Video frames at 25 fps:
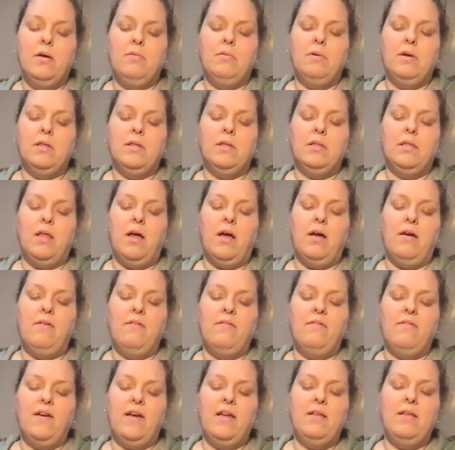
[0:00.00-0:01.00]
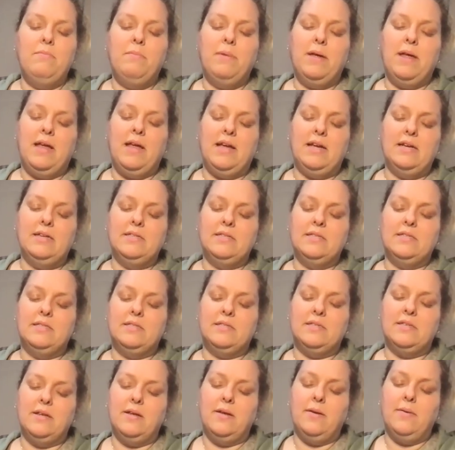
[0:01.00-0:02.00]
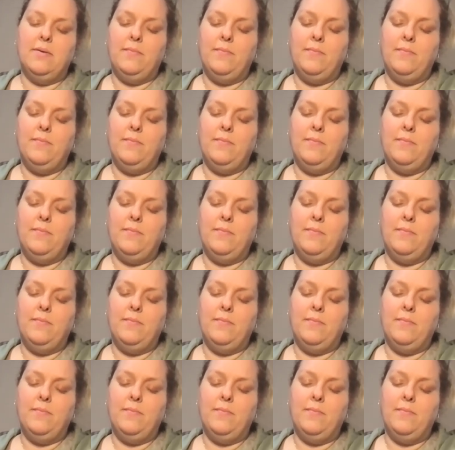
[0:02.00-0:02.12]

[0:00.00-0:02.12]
with love and peace